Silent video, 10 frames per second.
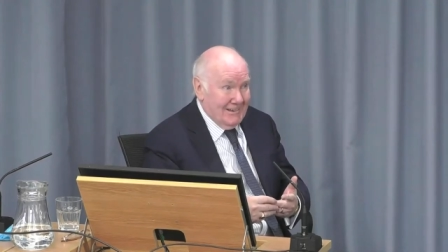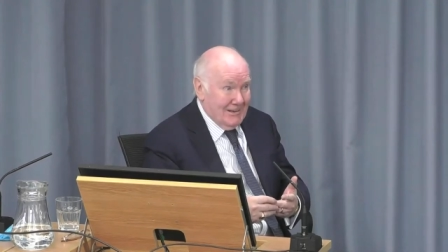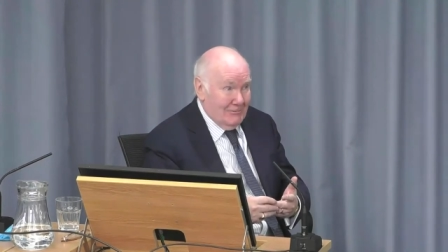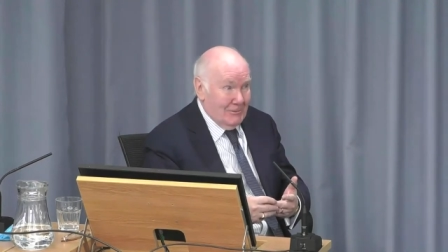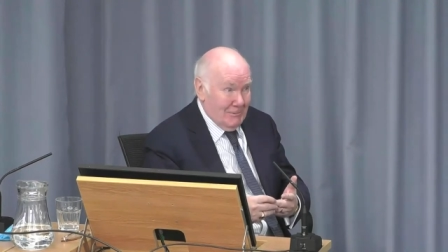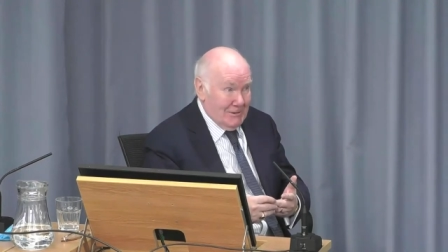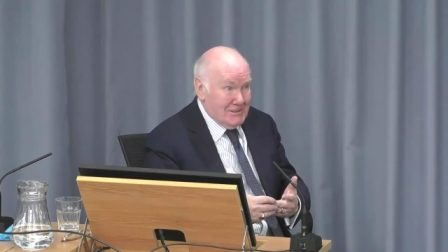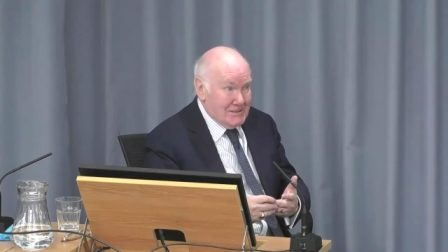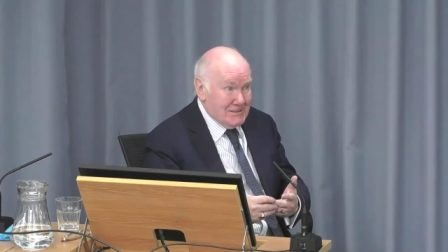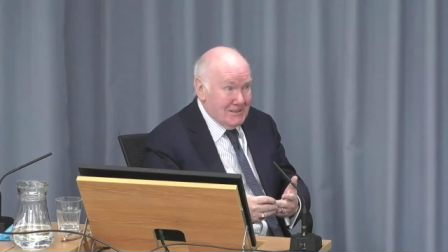in
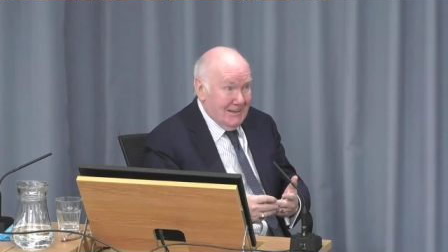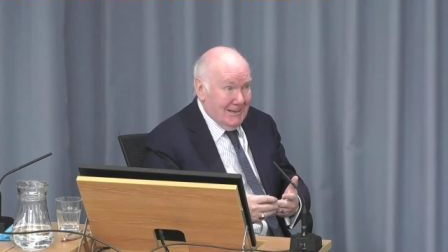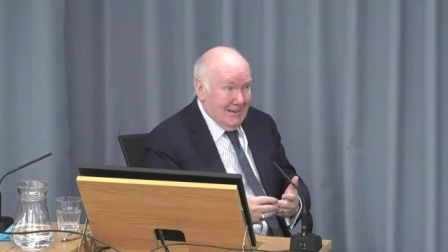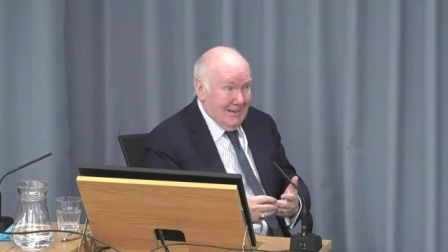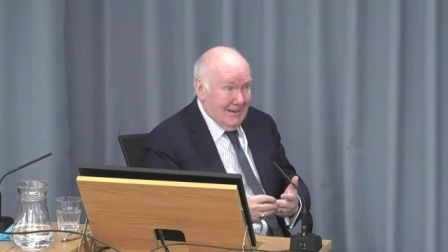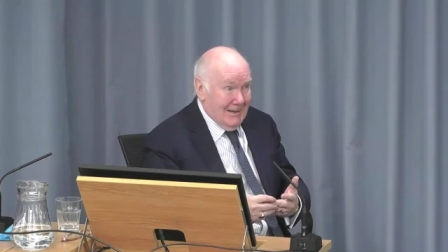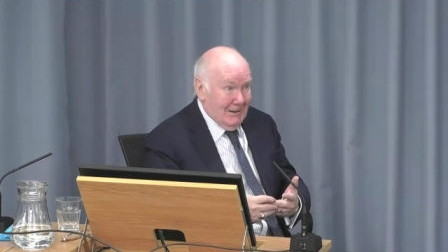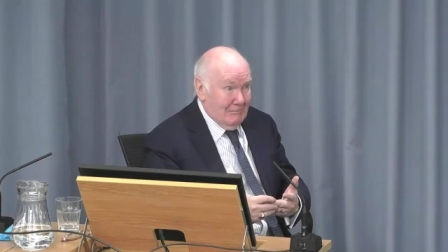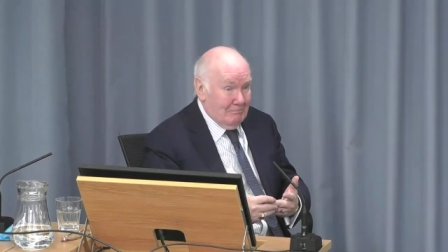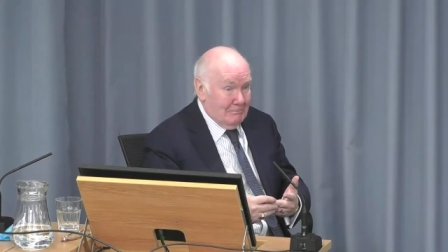governments.
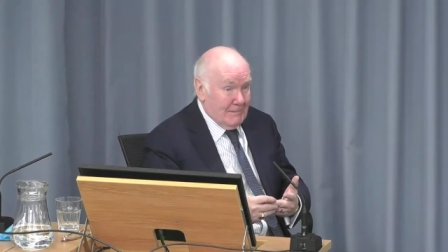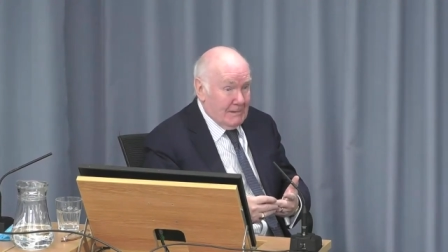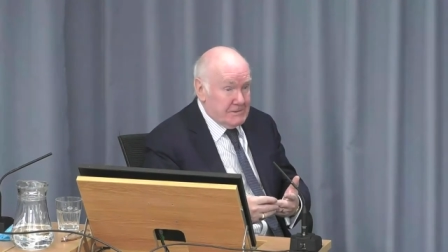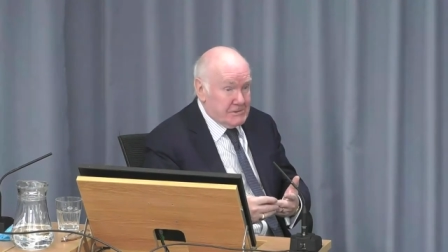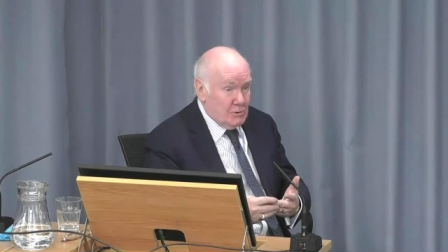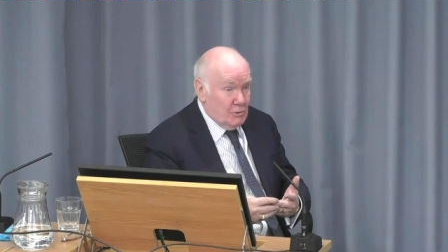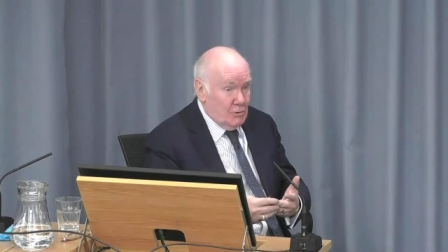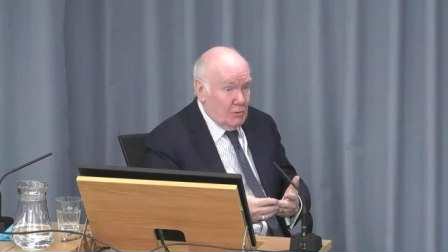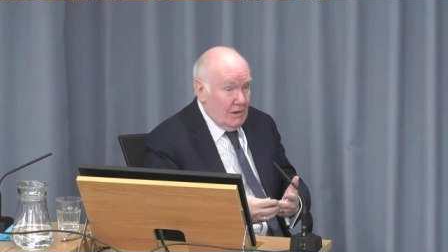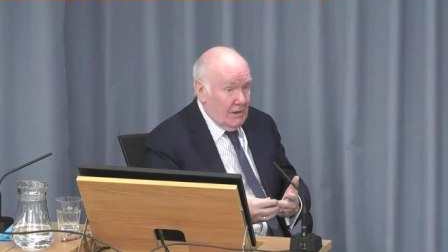Um,
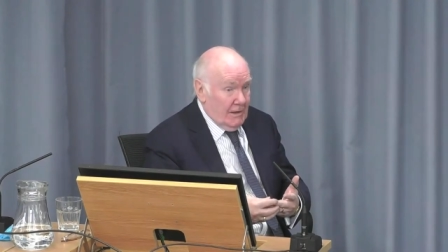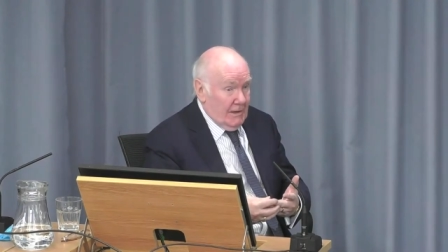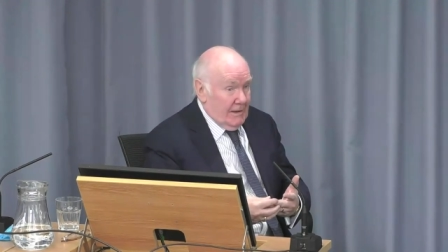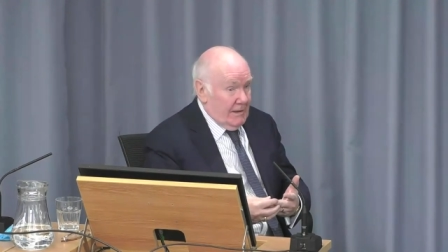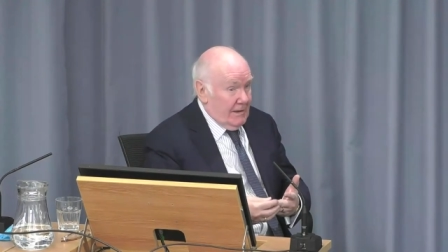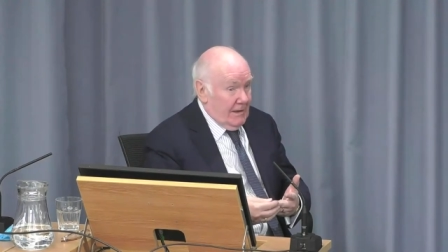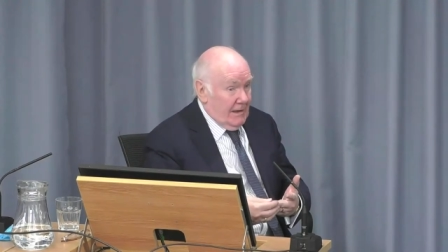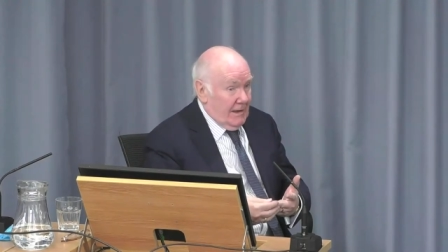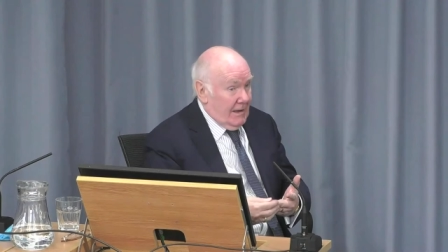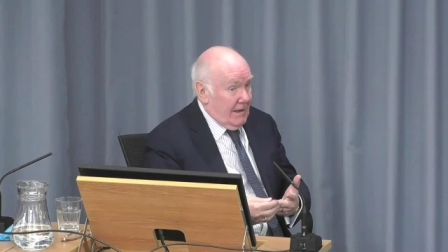so
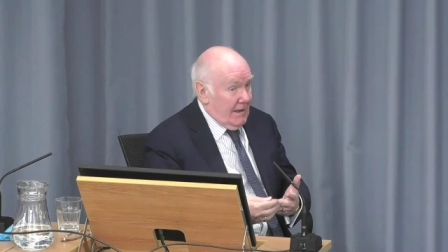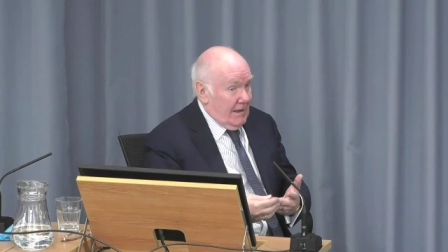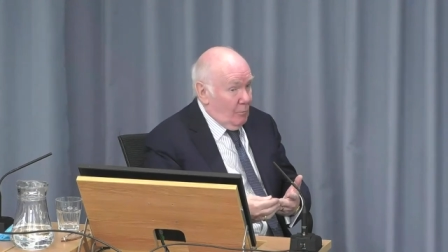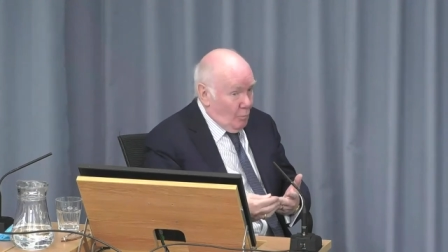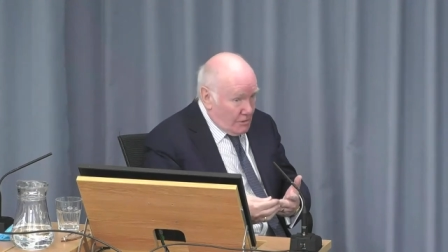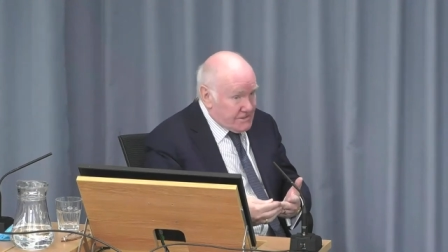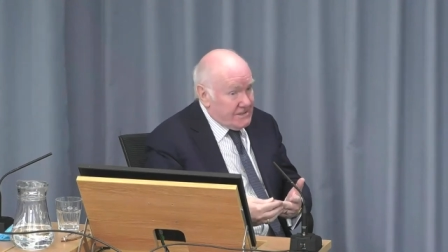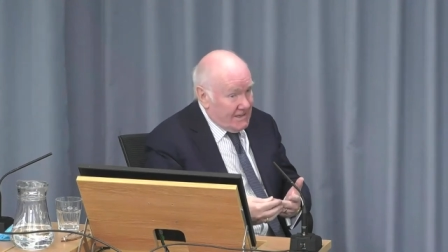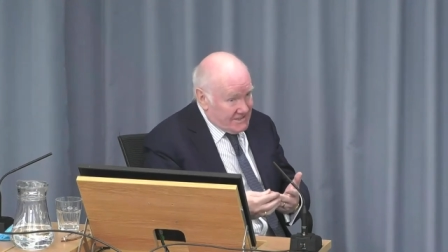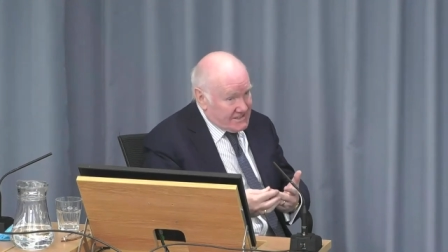it
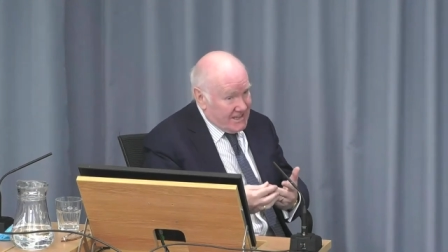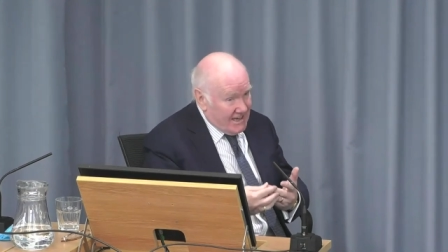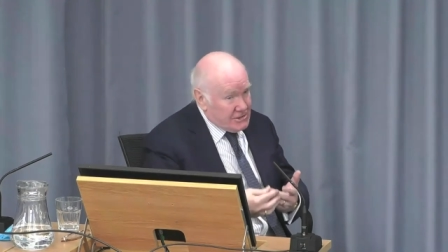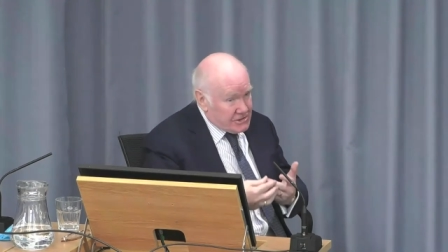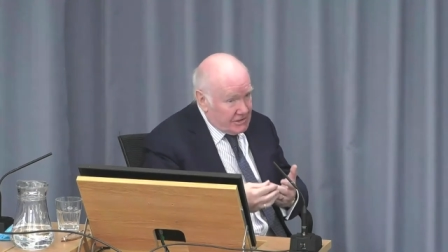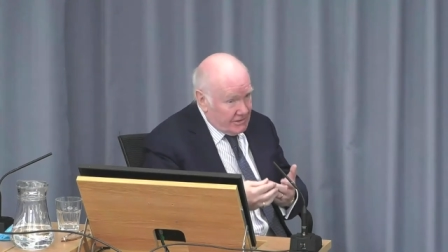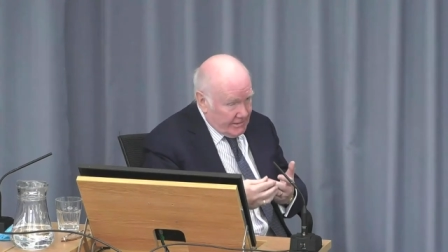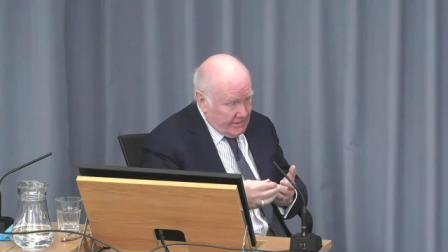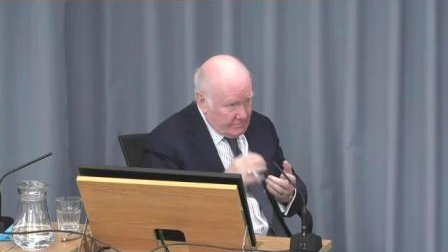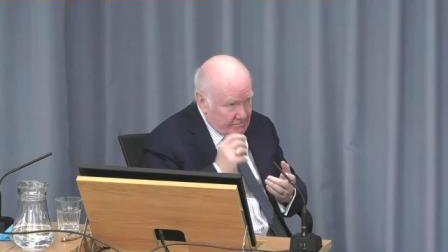wasn't
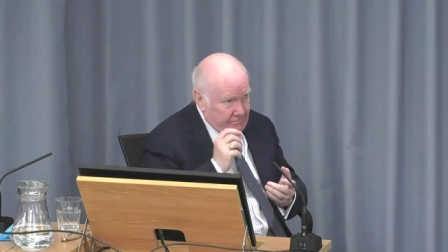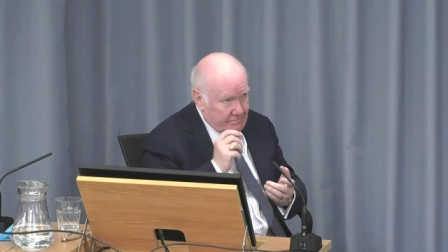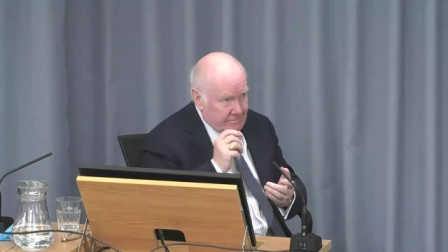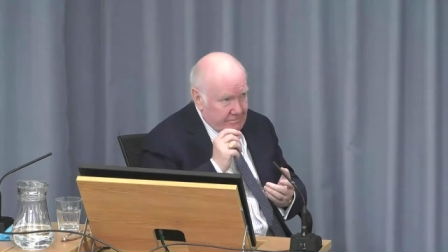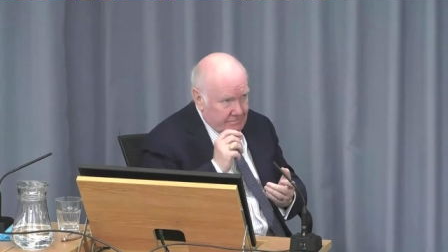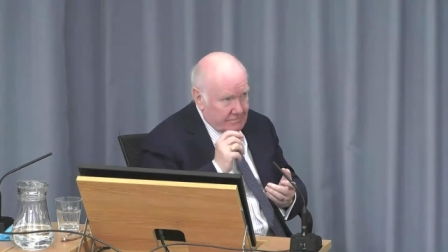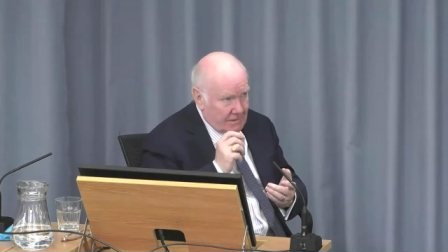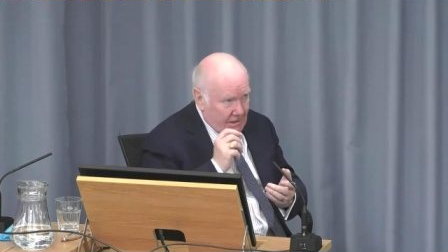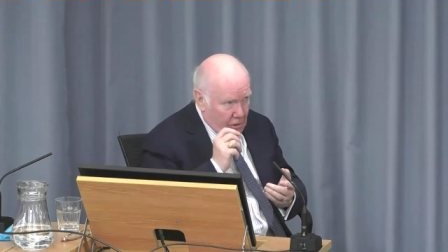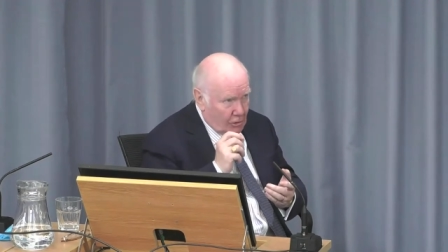essentially
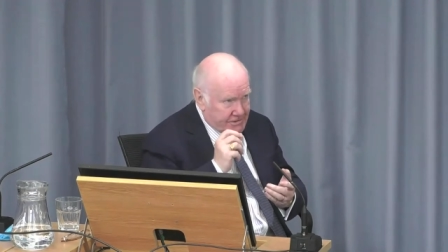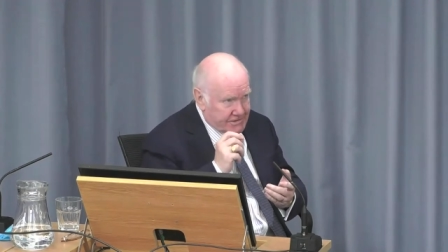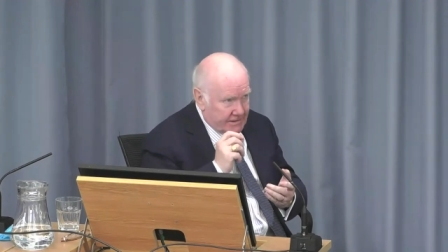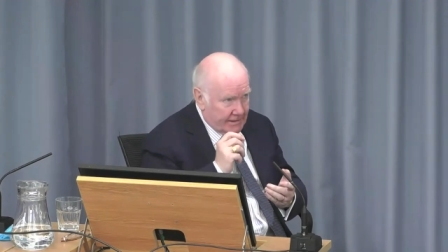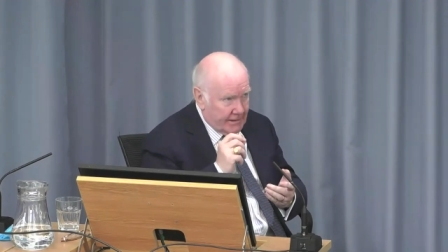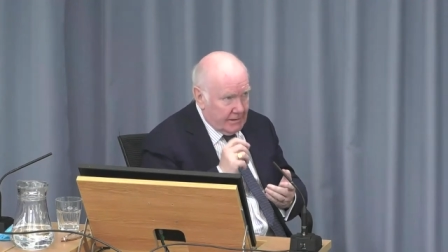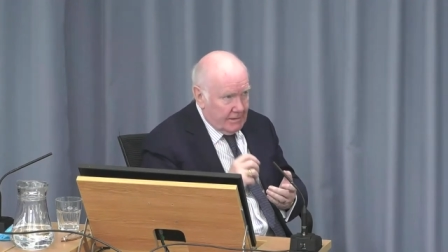a cost thing.